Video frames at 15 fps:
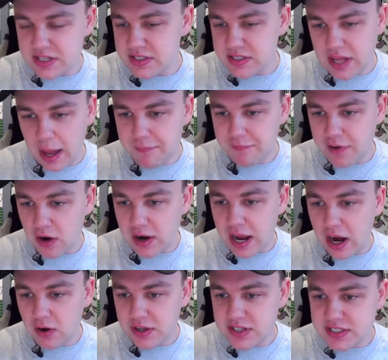I'm very
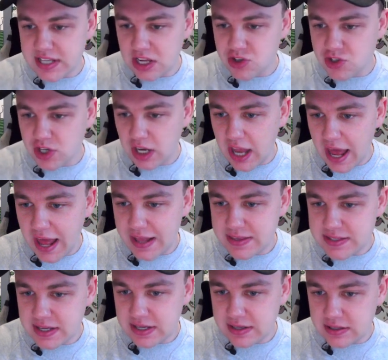early stage to
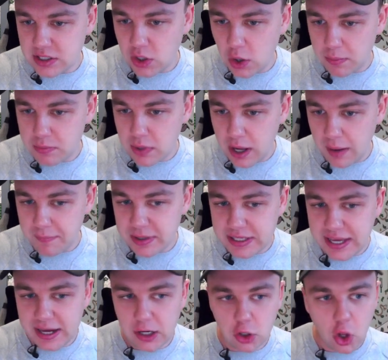land, and I've been
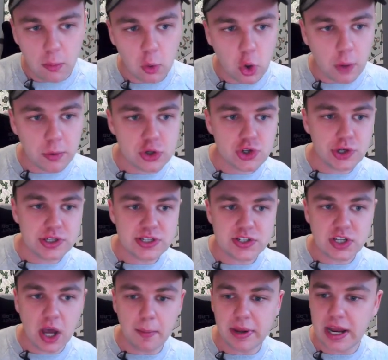getting a lot more opportunities
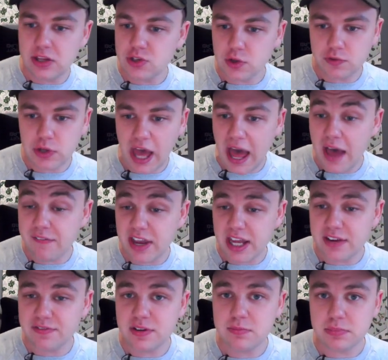coming in. So if you have
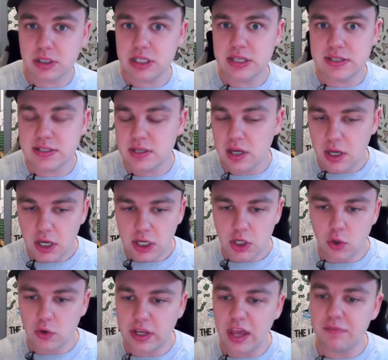anything, please
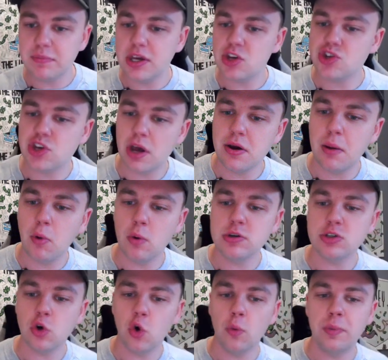give me a shout. I'm always
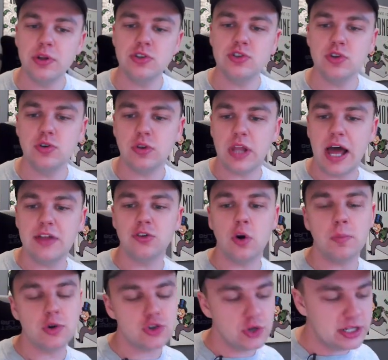open to land
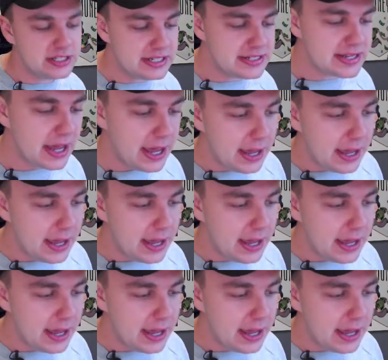opportunities.